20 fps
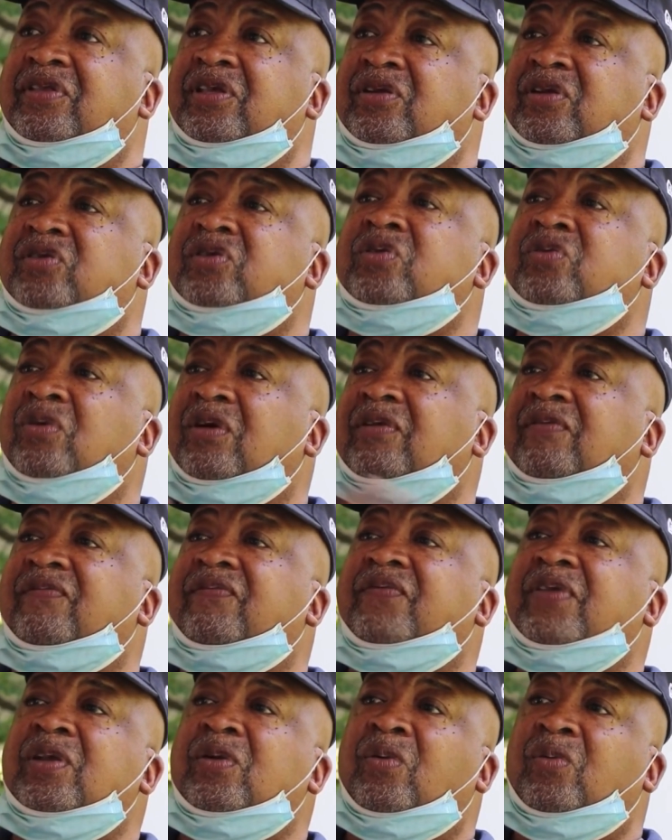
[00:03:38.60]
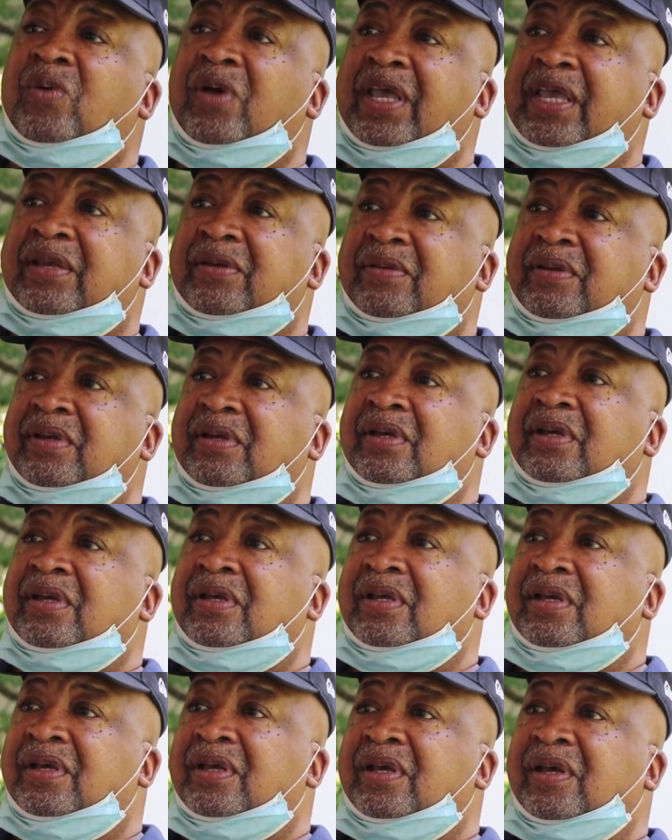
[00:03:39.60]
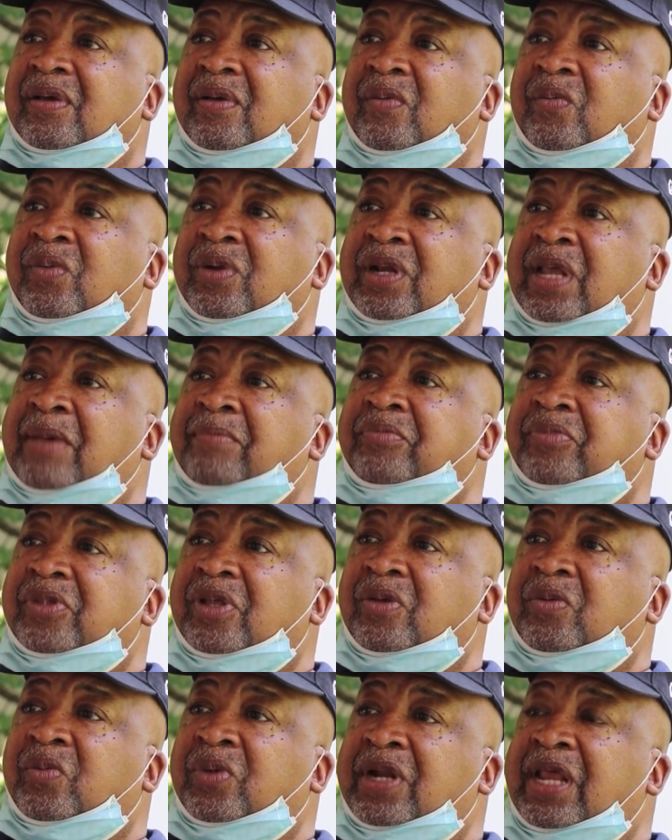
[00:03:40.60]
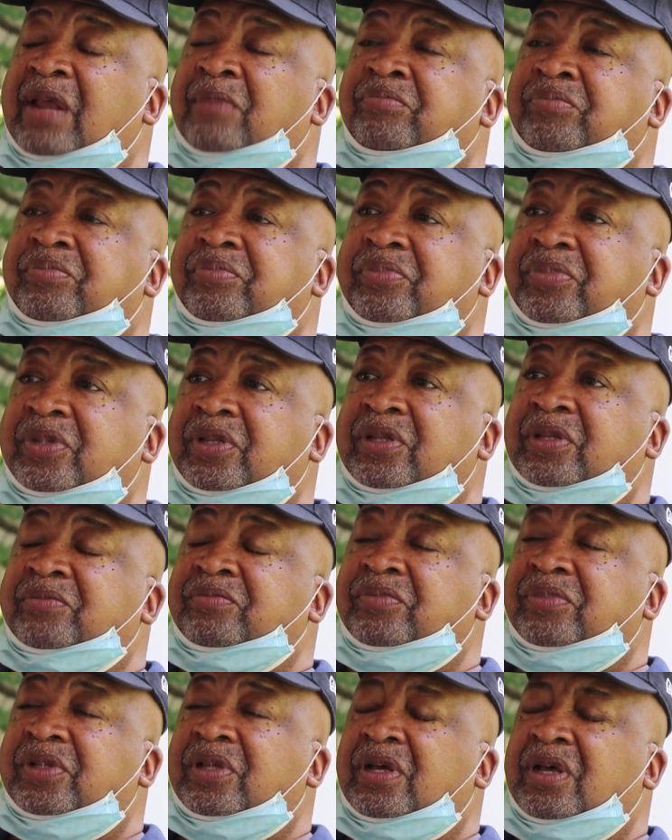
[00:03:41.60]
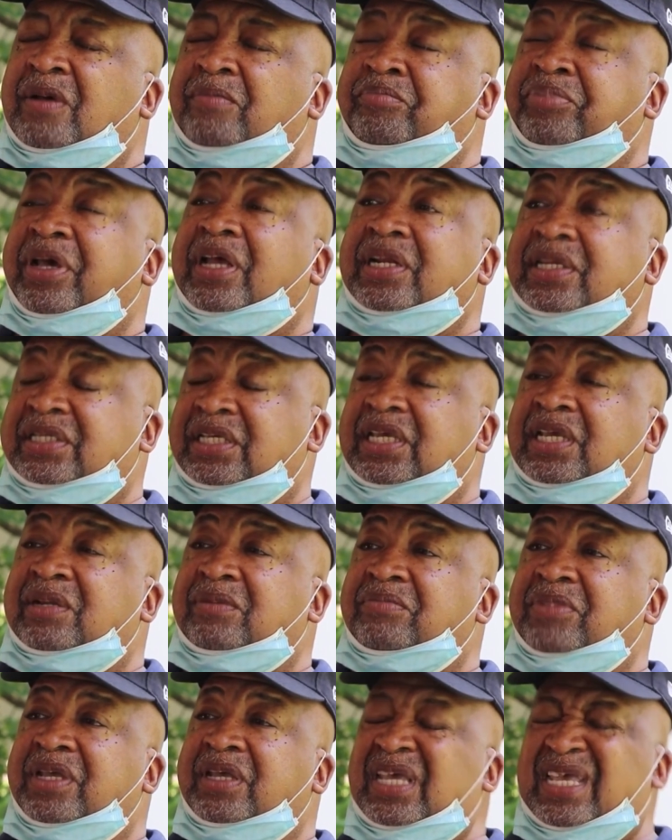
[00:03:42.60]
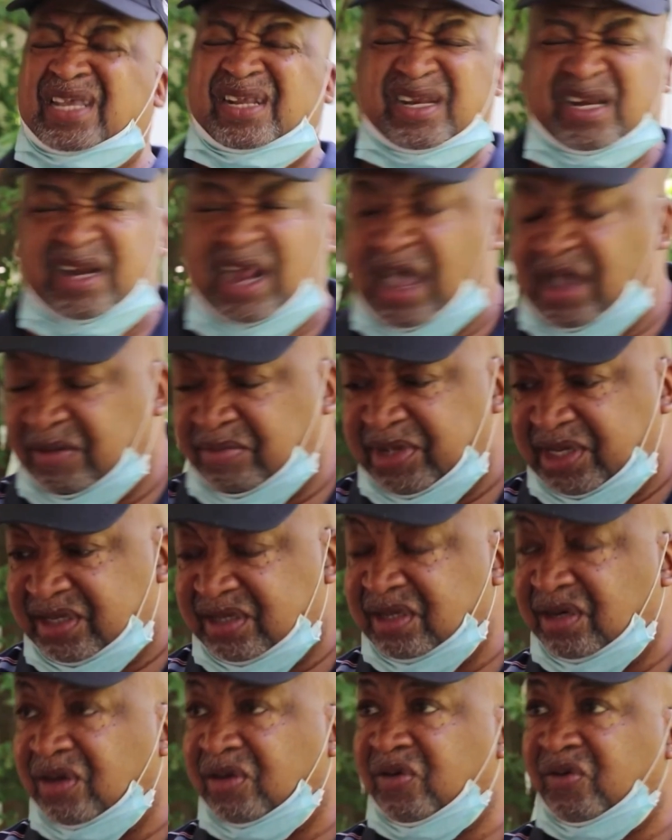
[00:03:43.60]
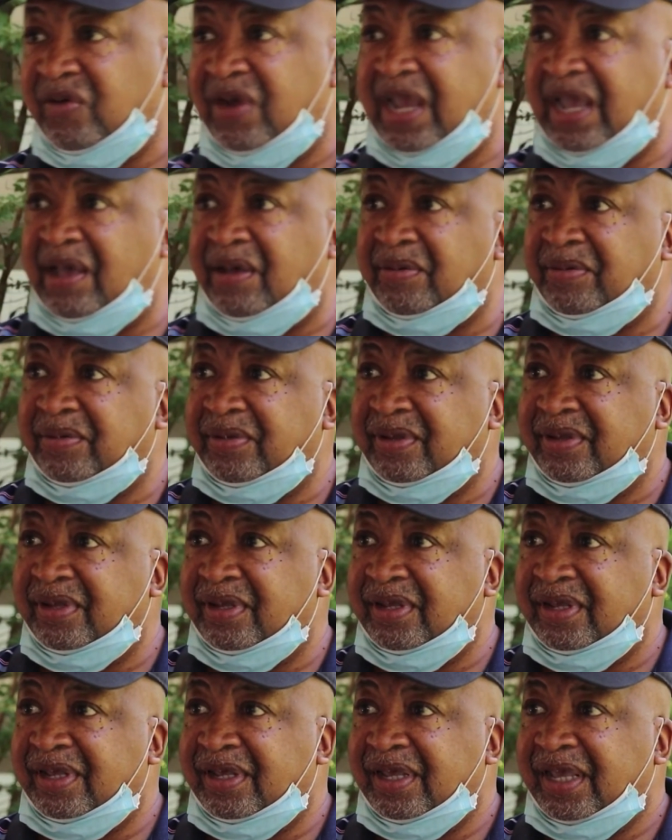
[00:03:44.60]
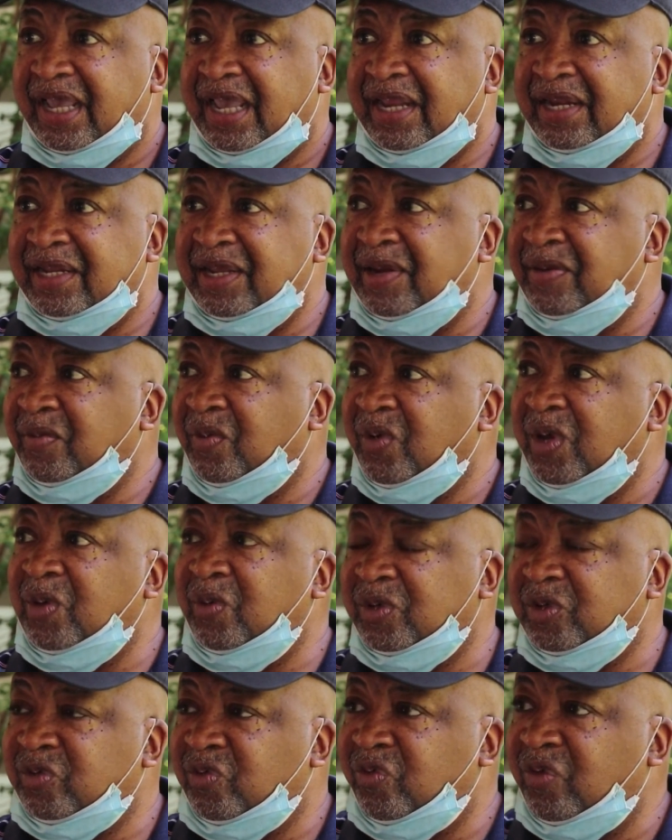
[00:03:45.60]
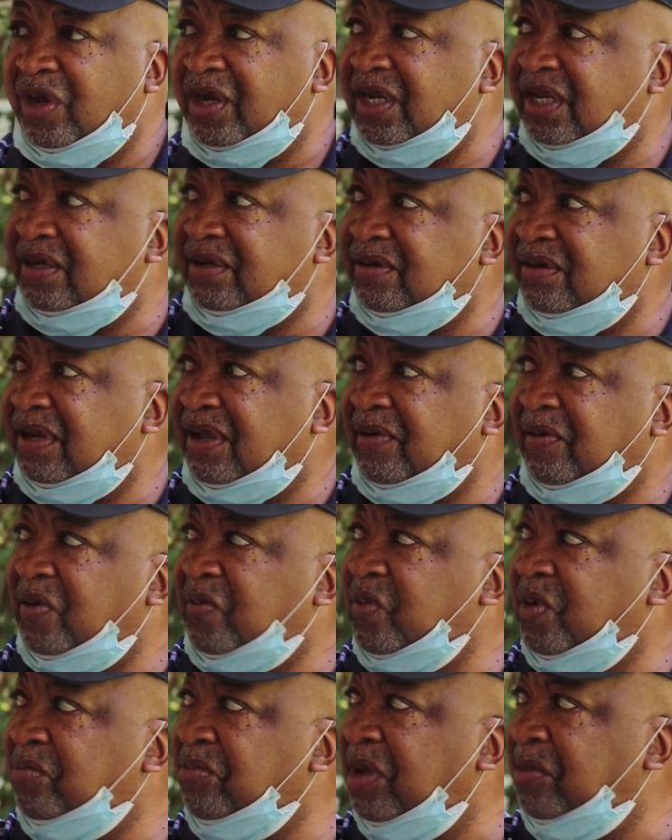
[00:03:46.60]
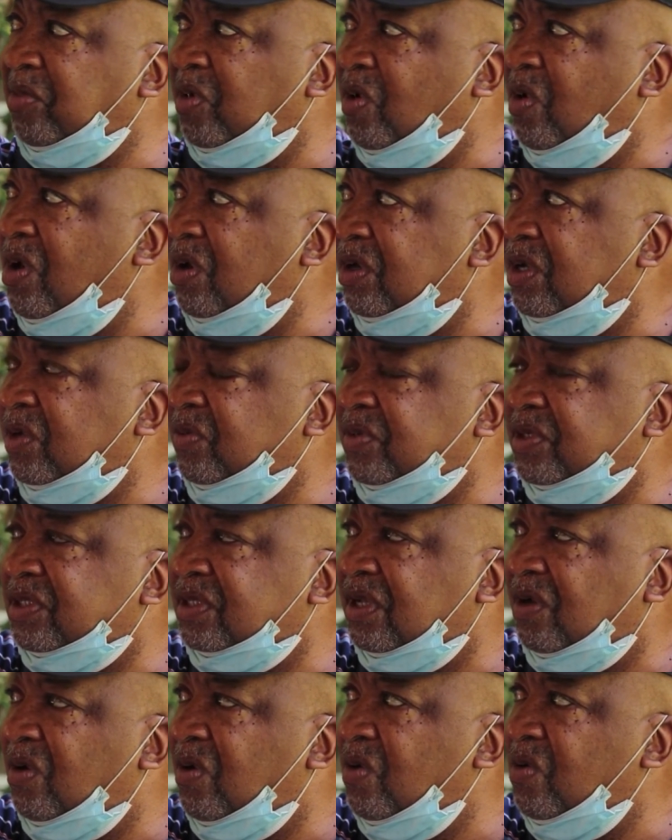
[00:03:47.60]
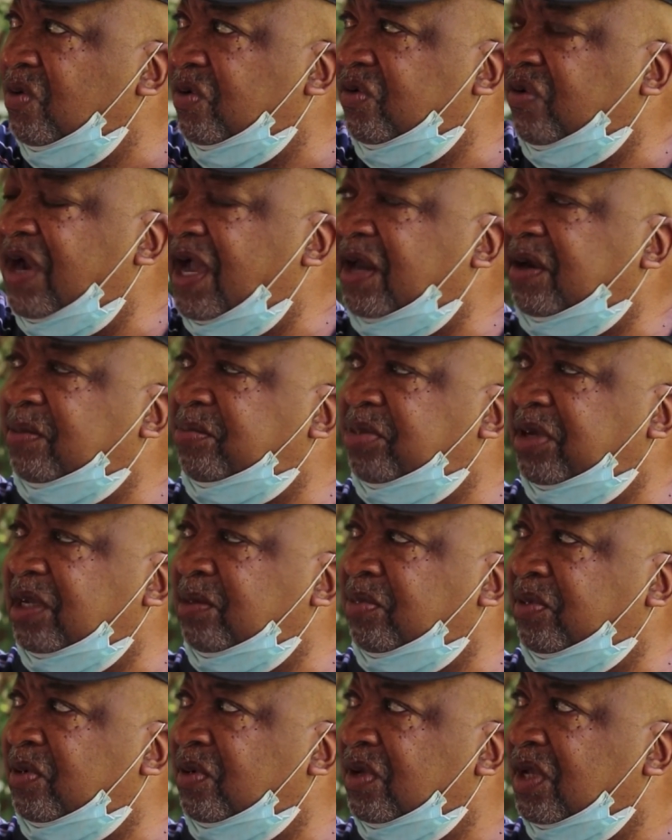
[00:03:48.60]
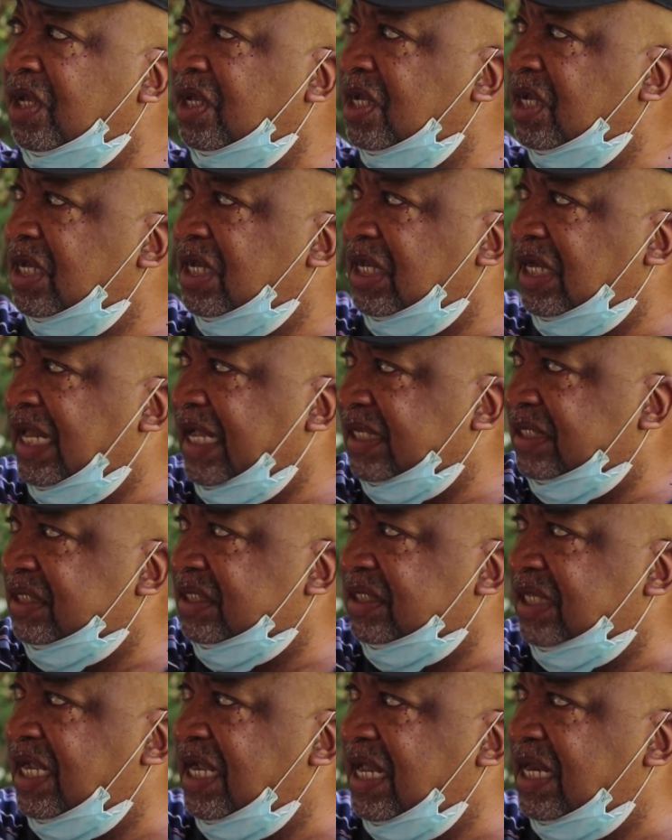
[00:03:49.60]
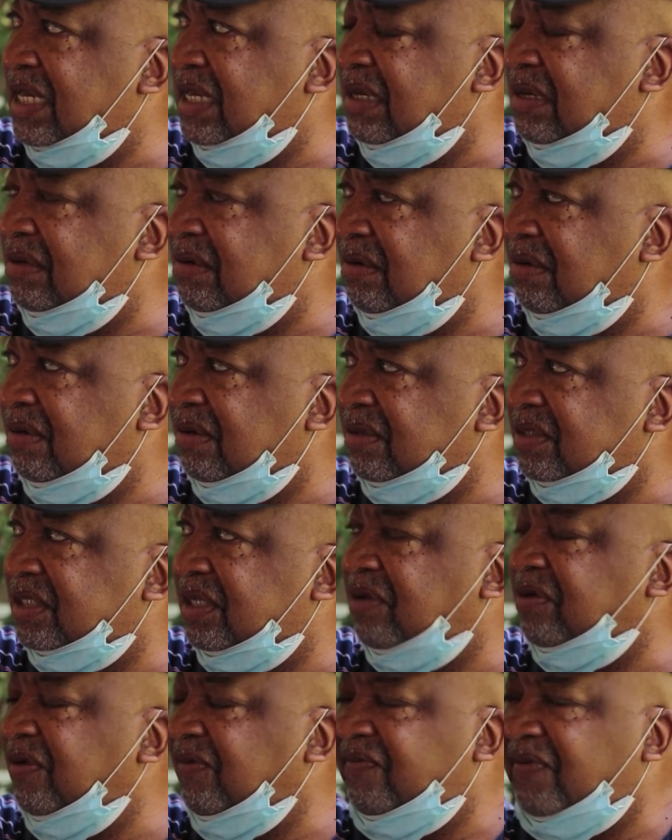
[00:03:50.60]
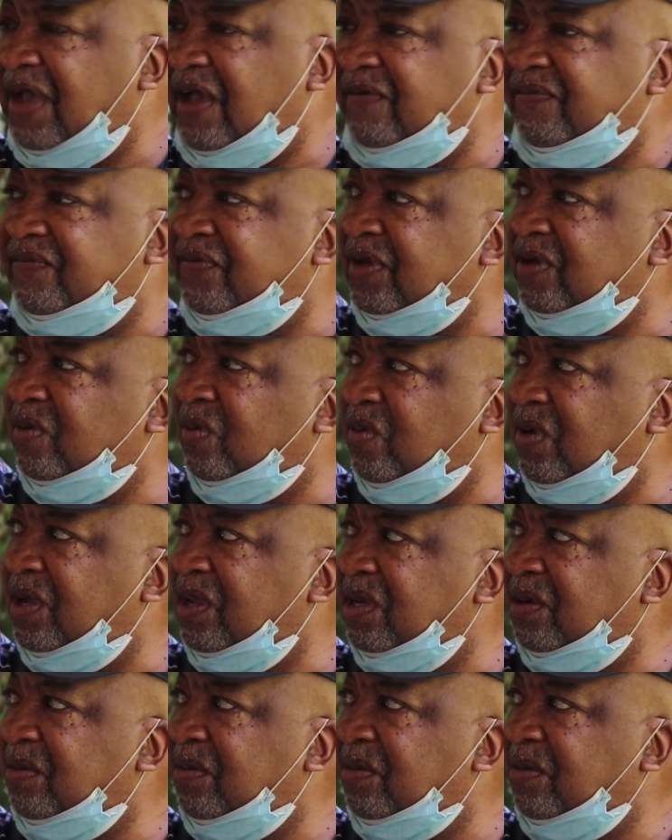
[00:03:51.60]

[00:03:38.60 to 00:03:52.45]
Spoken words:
to 200 feet away. When that pellets hit me, it knocked me to the ground. And then we was running. Remember, it was the whole crowd of people like standing 75 feet away in the